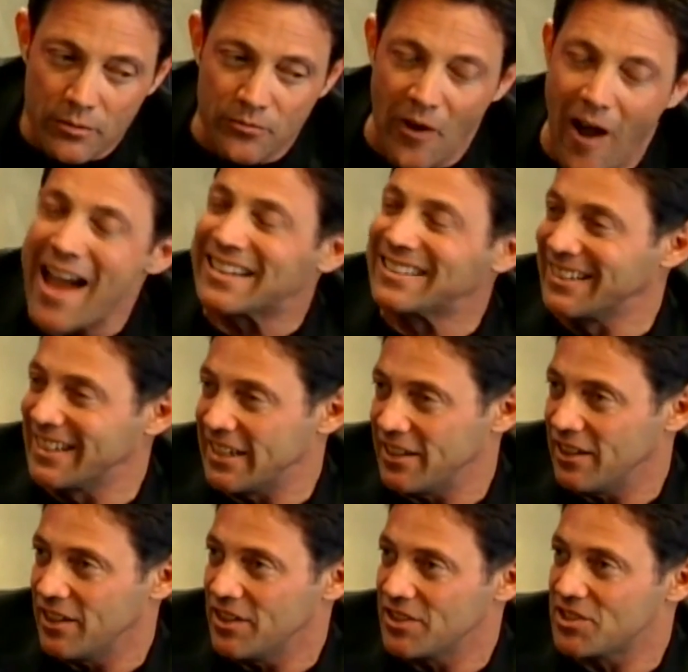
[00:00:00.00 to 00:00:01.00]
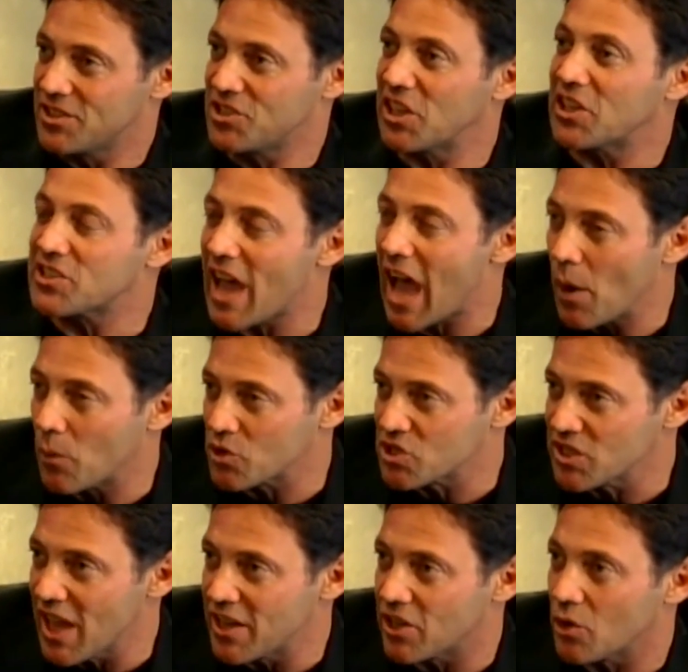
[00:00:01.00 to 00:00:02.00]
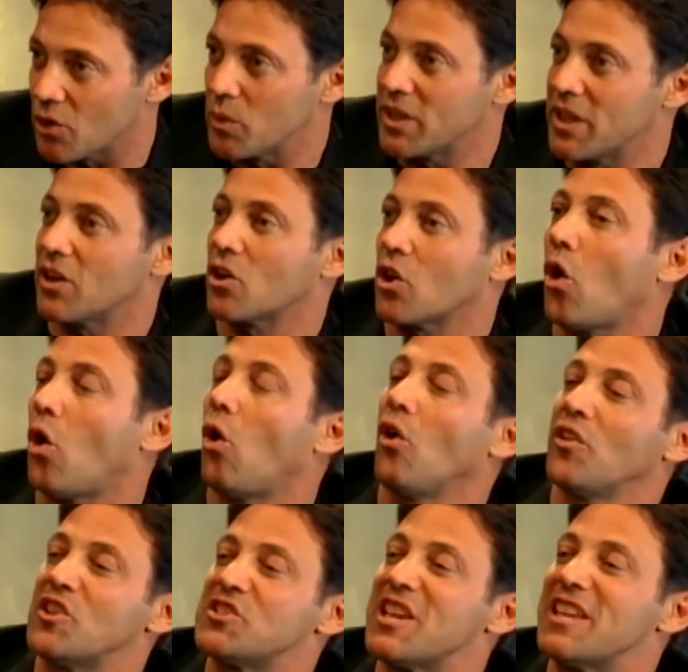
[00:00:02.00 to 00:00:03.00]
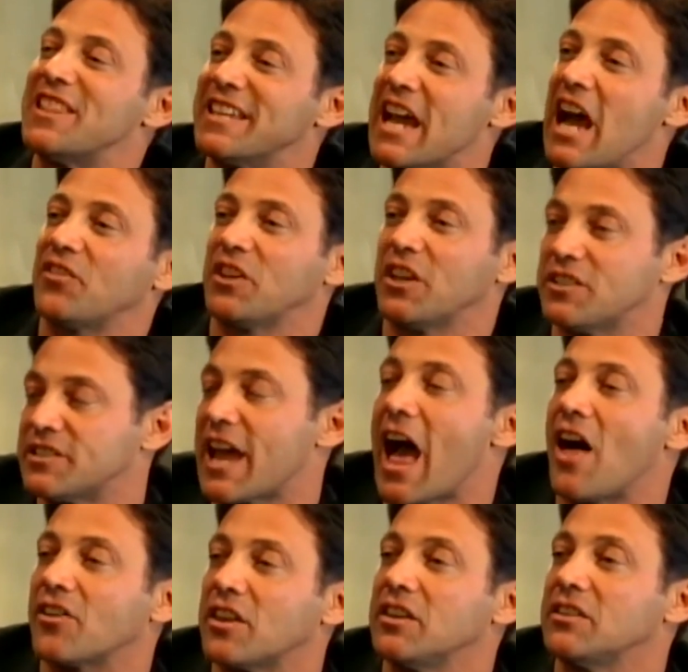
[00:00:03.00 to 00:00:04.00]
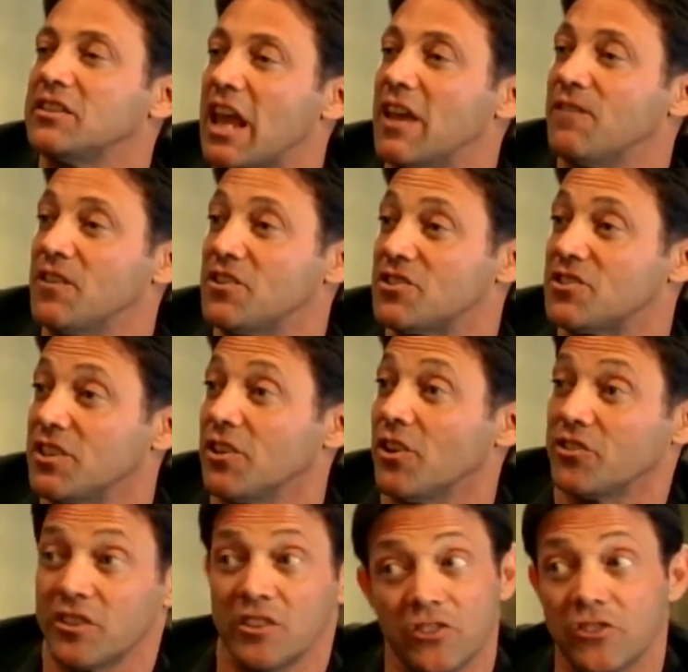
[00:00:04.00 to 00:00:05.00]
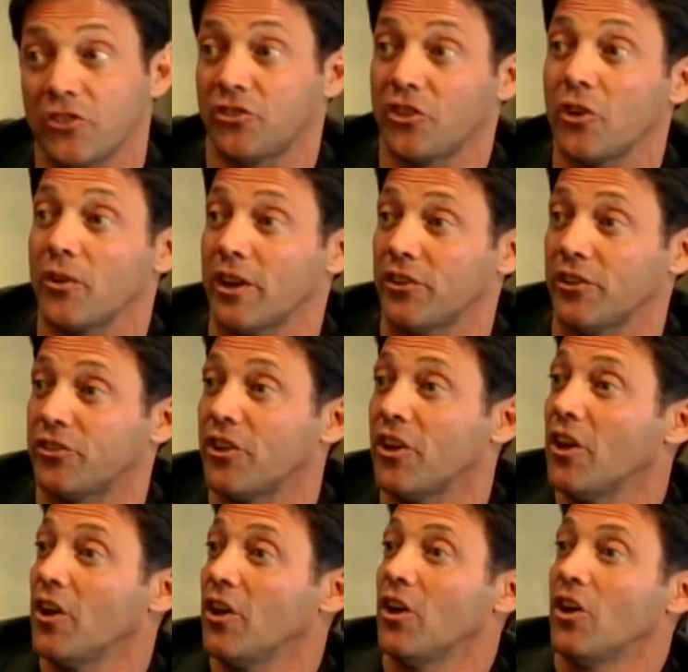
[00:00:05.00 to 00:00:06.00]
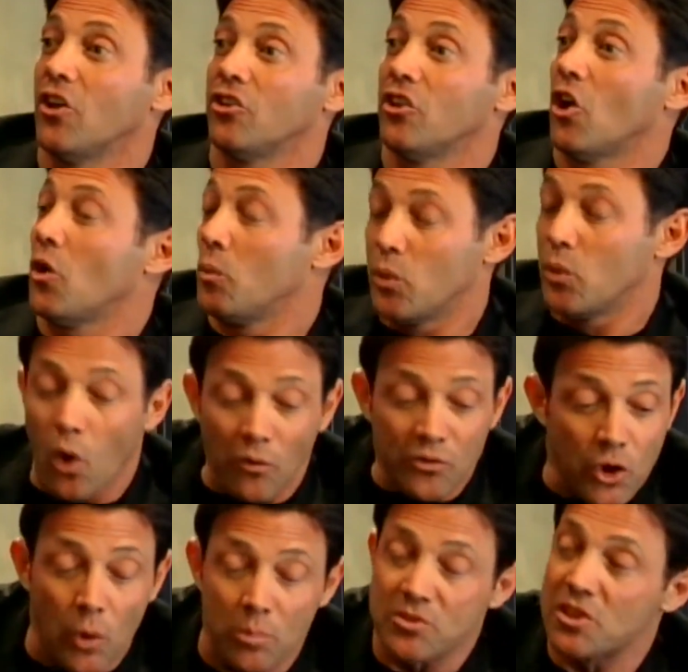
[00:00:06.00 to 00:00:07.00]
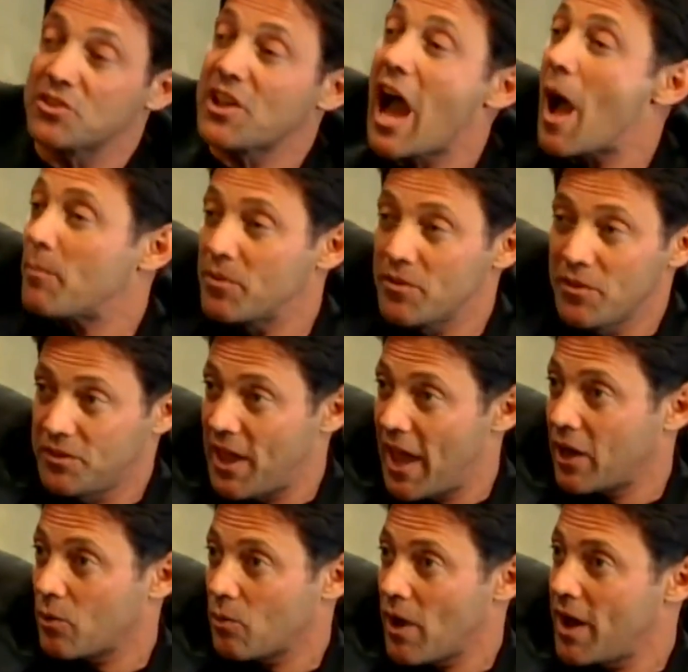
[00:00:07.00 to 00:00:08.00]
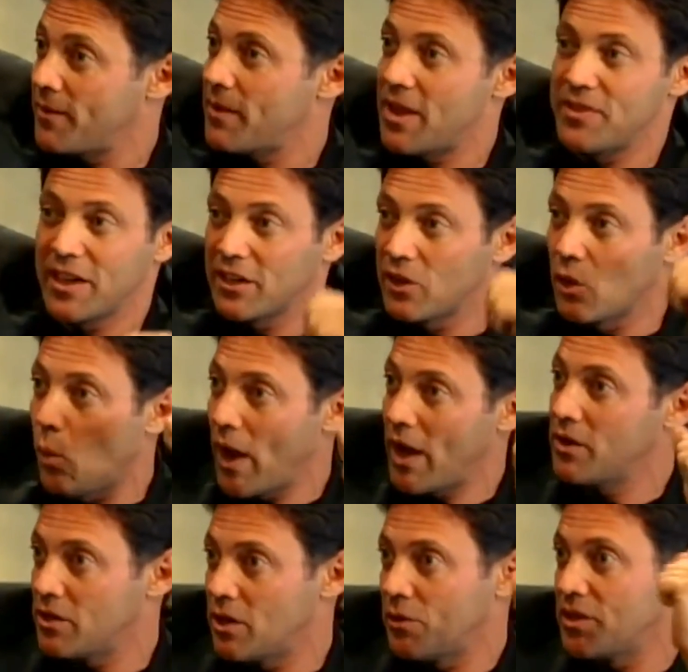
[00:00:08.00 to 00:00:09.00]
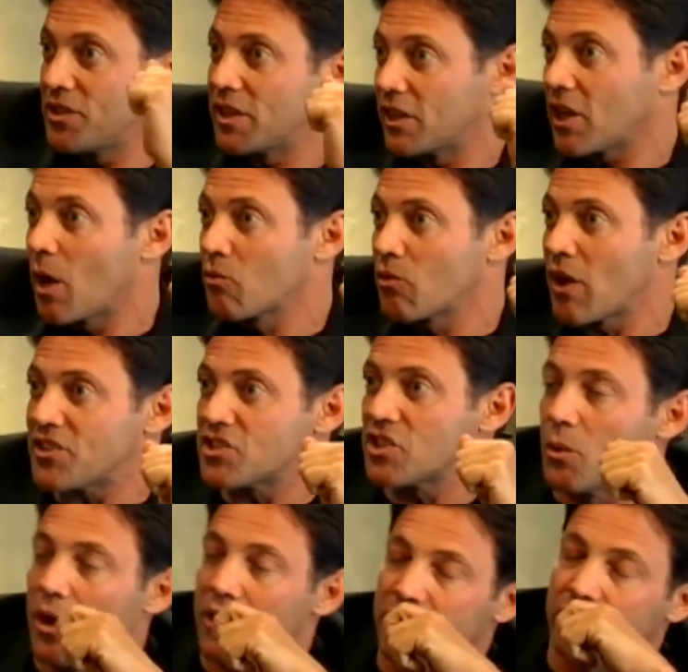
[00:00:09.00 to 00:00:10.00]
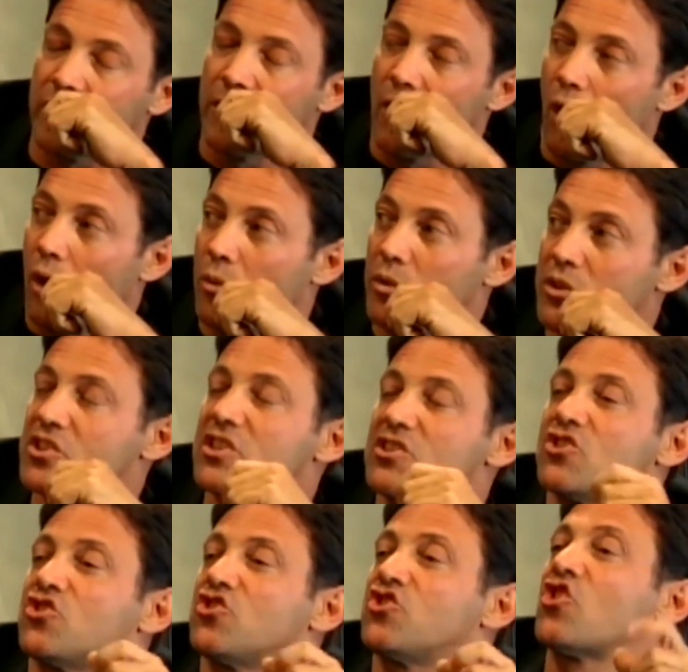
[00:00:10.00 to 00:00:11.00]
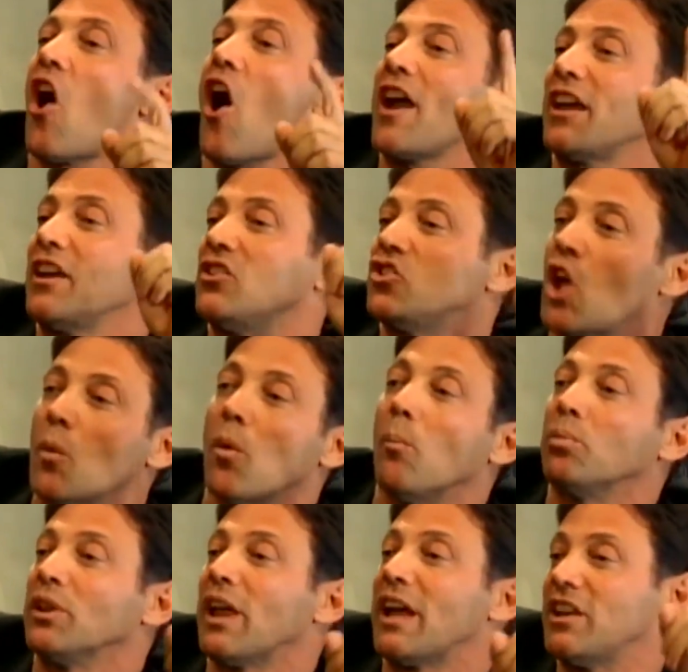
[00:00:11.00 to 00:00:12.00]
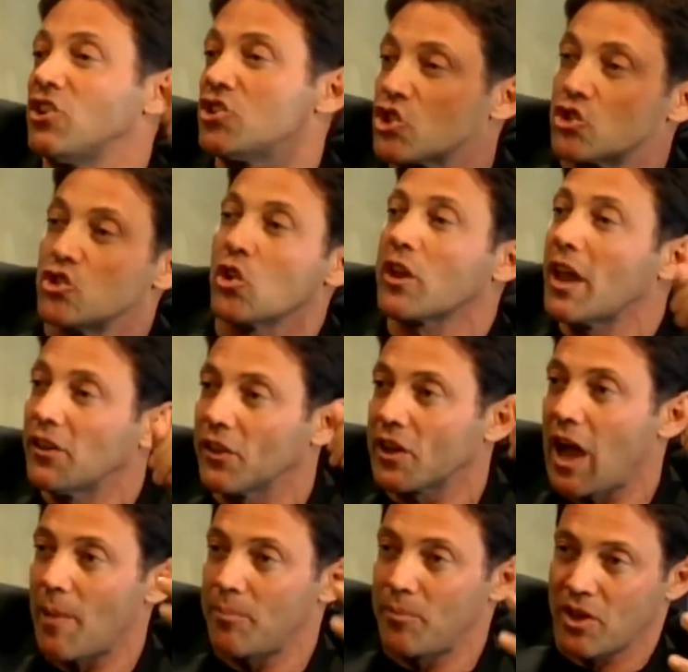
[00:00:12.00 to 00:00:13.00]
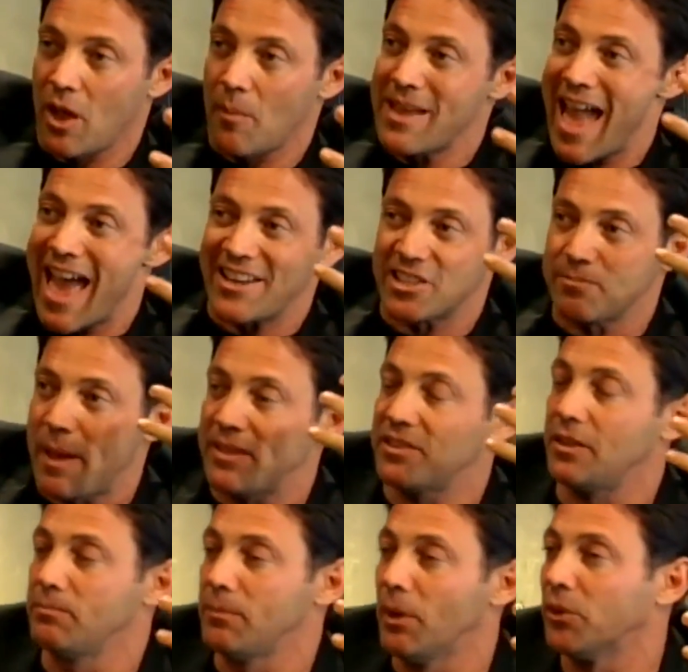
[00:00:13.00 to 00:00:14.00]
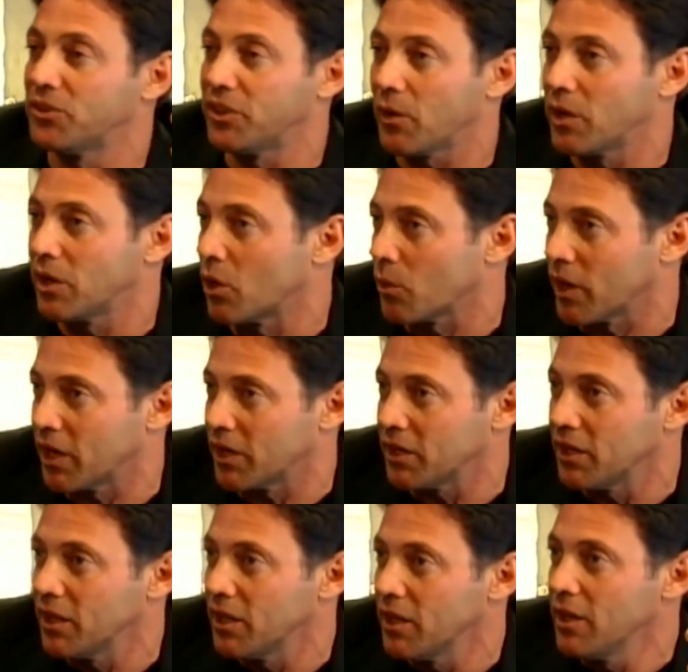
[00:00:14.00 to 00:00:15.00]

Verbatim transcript: Finally, six hours later, we get a call. They're sending out the Italian Navy SEALs. Now, this is serious. We all have to go up to the top of the deck, right? And they're going to wait, you know, they're going to come rescue us. We see this giant double bladed Chinook helicopter coming at us, painted military green.